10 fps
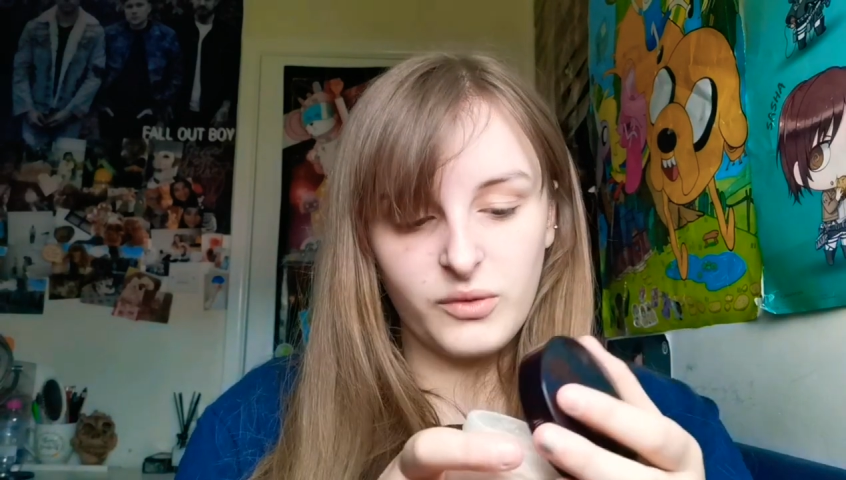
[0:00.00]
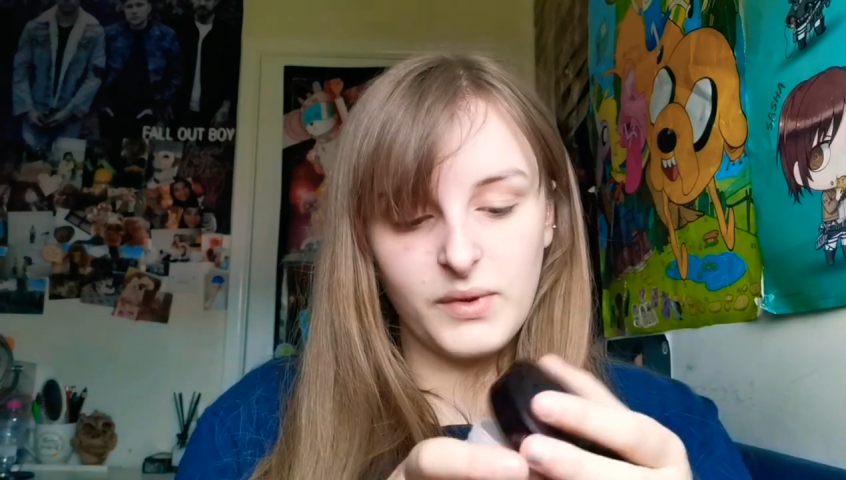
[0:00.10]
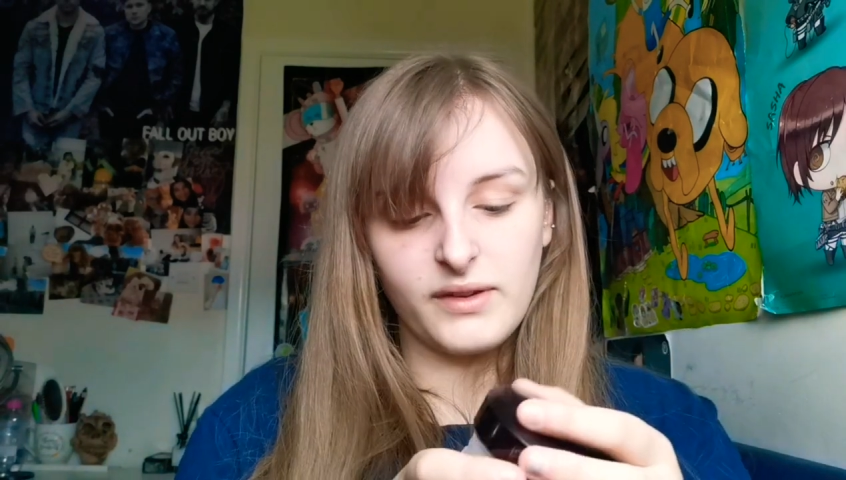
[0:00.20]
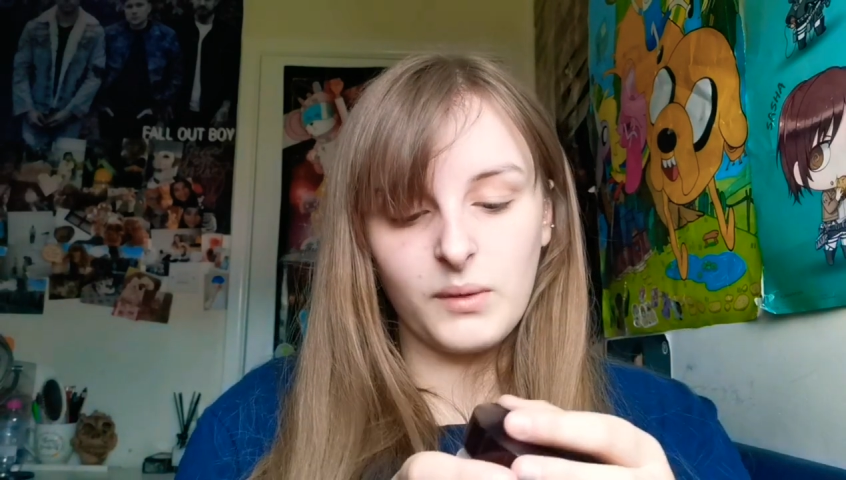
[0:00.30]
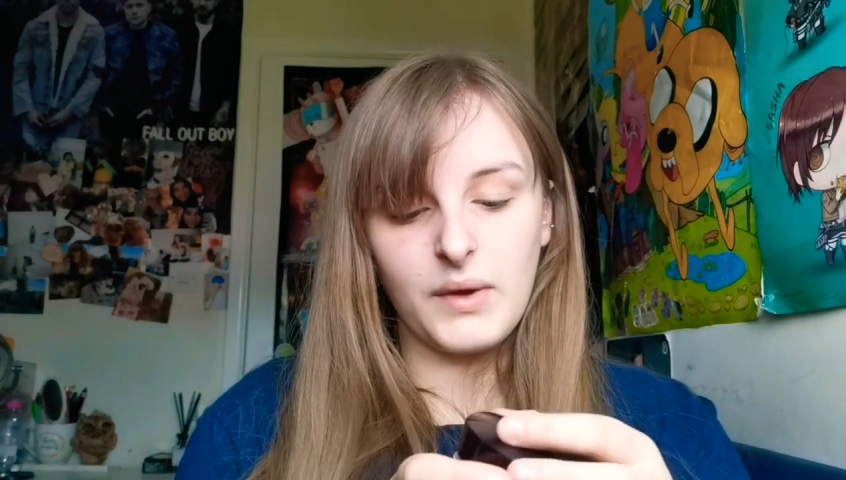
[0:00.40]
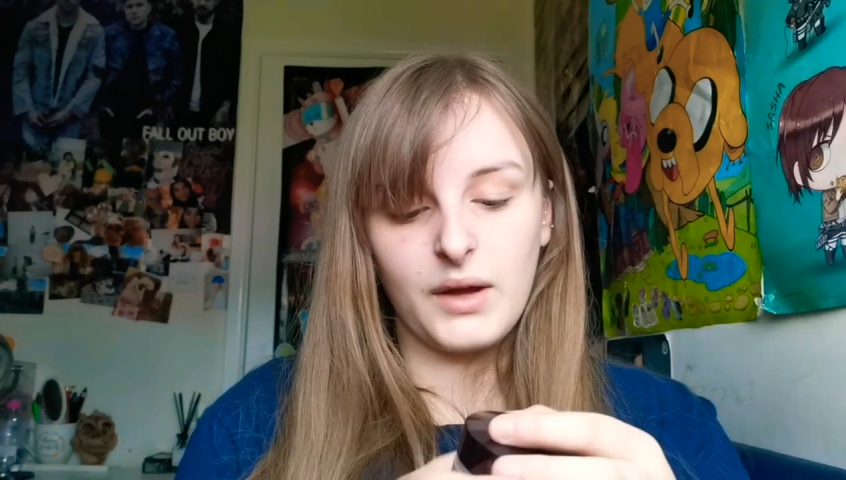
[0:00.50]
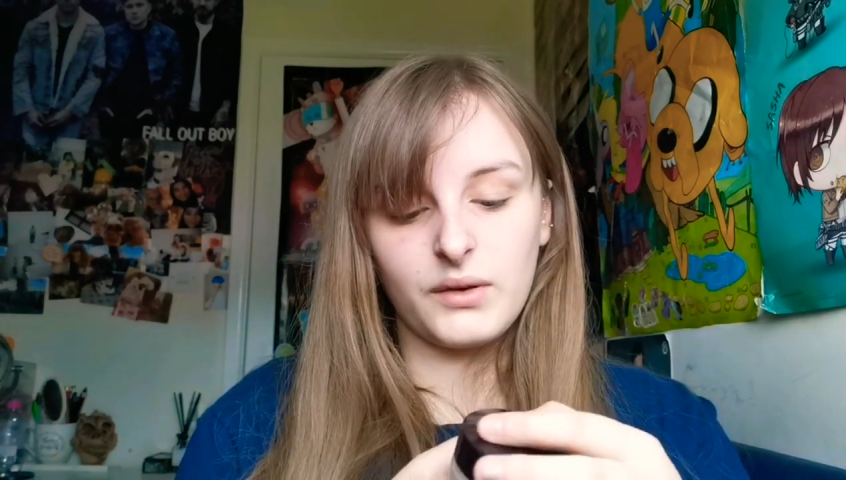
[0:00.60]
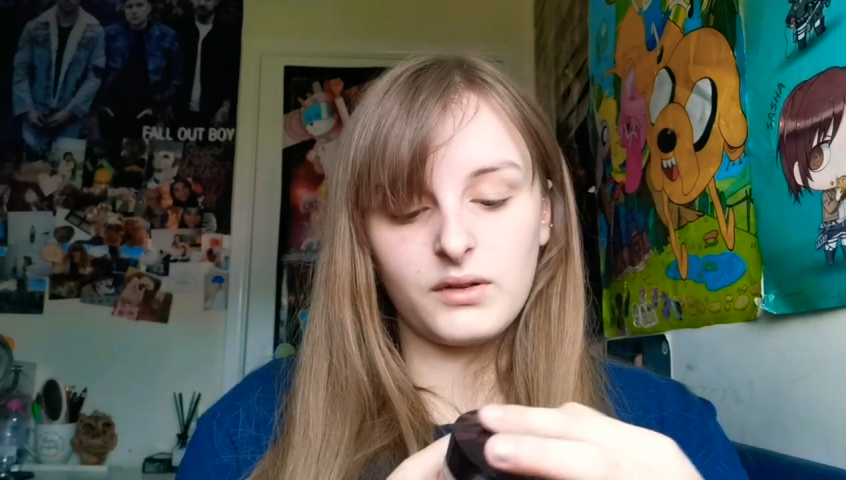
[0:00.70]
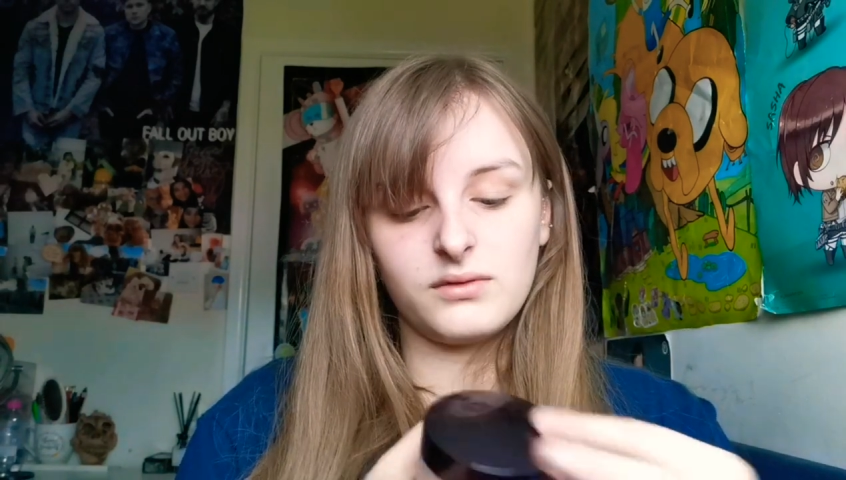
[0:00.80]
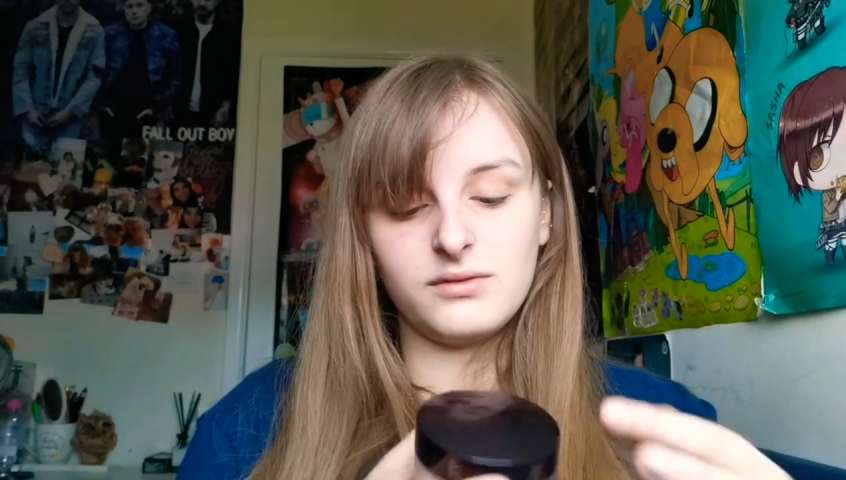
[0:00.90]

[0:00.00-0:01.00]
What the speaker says: smells like powder.